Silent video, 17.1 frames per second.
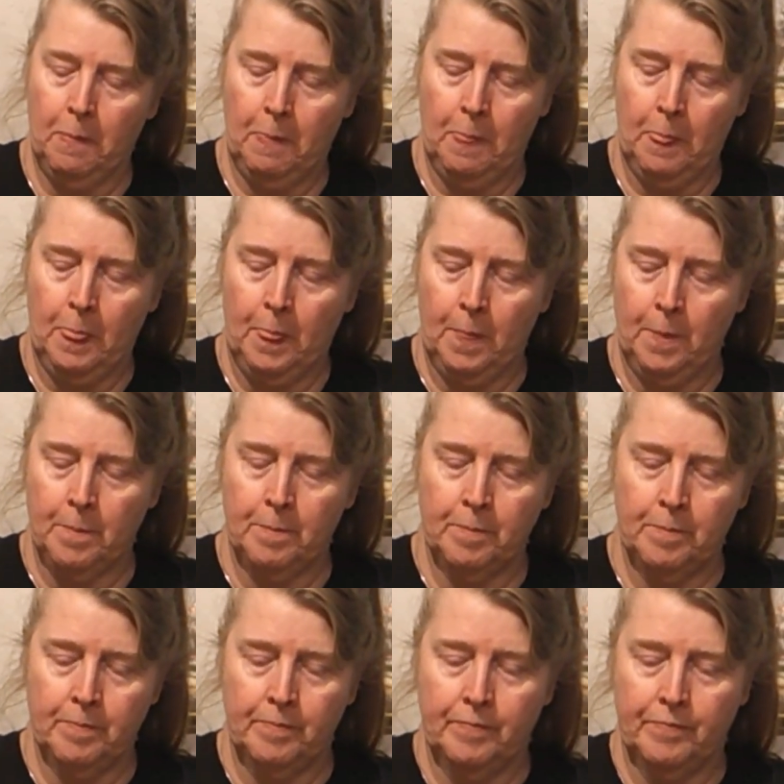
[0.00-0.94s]

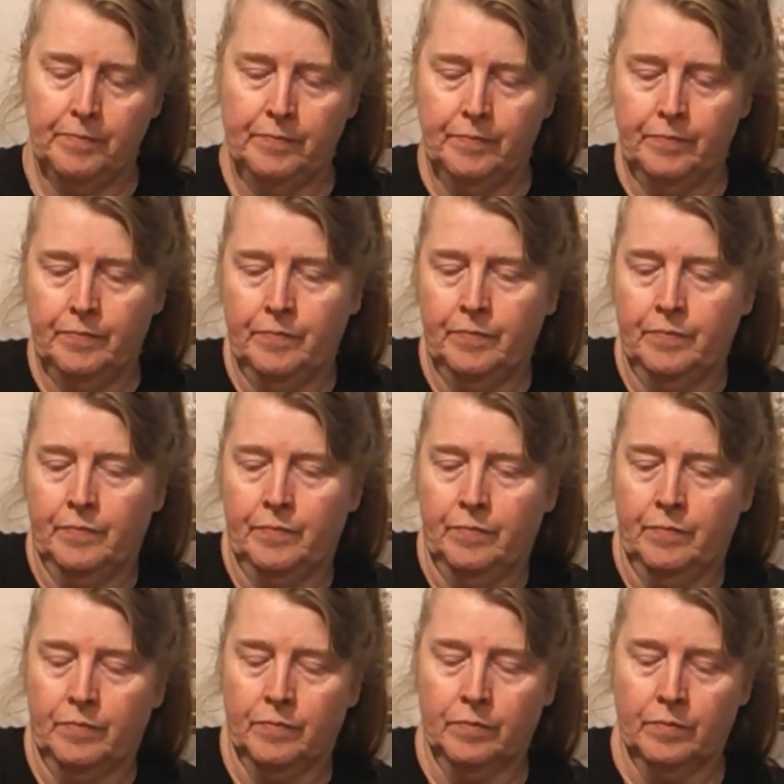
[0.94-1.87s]

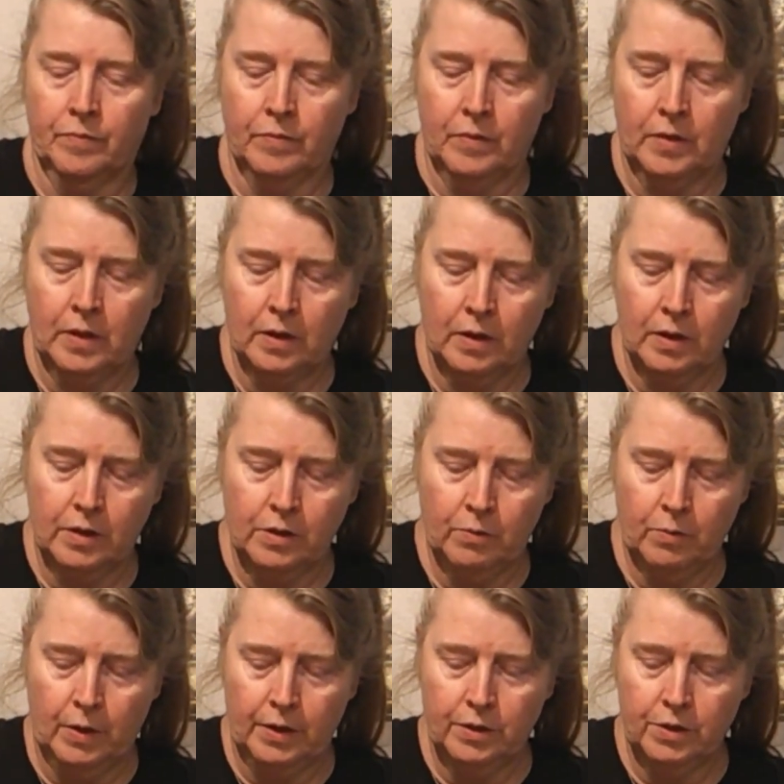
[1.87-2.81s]
because
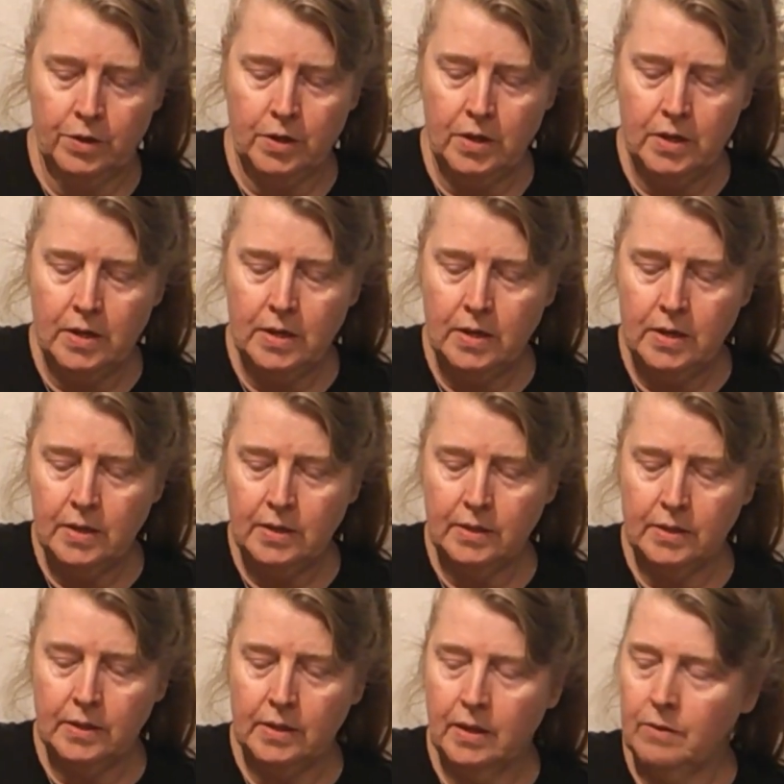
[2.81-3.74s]
you want
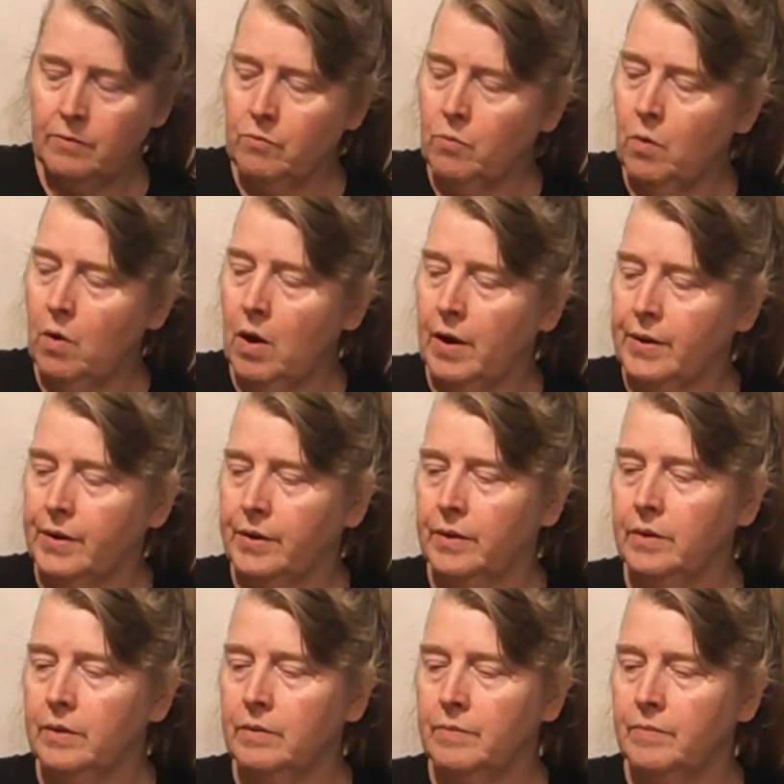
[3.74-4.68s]
just enough
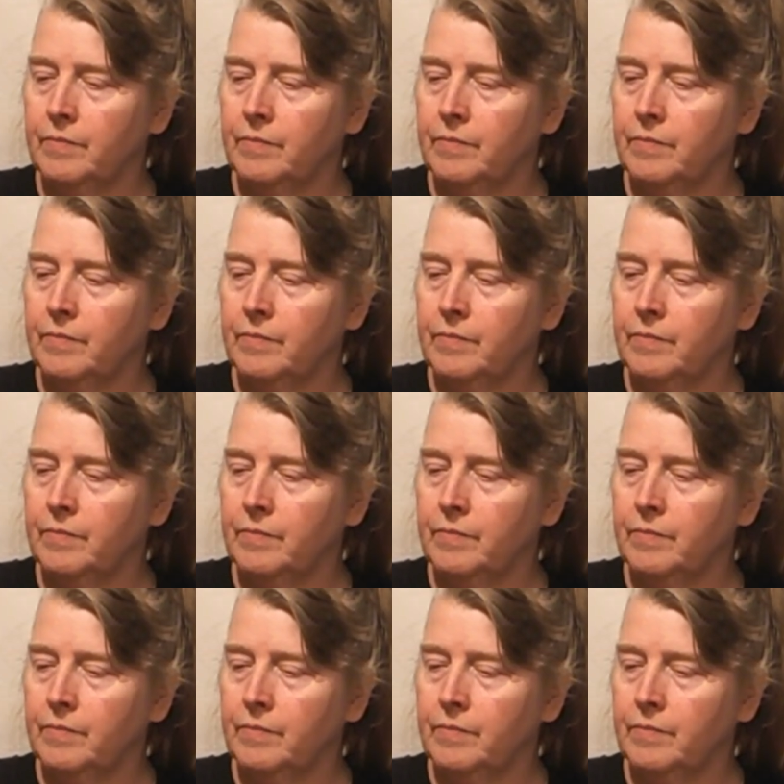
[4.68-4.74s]
water.